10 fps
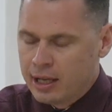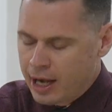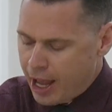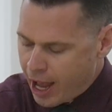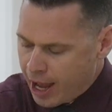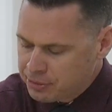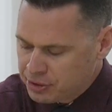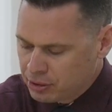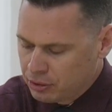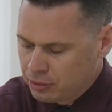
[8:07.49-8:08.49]
an
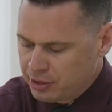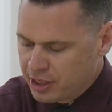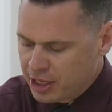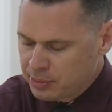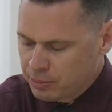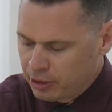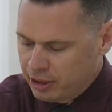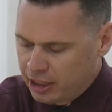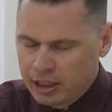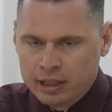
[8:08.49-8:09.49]
absolute
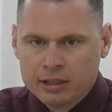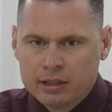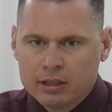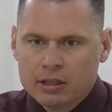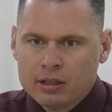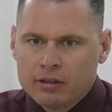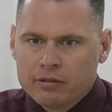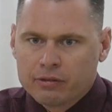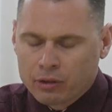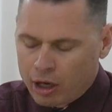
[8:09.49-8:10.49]
desperate need
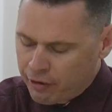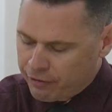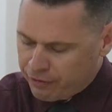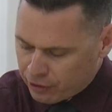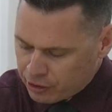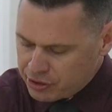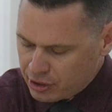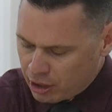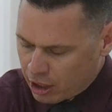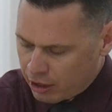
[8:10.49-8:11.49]
for our
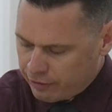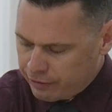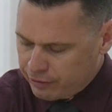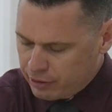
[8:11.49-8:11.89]
first love.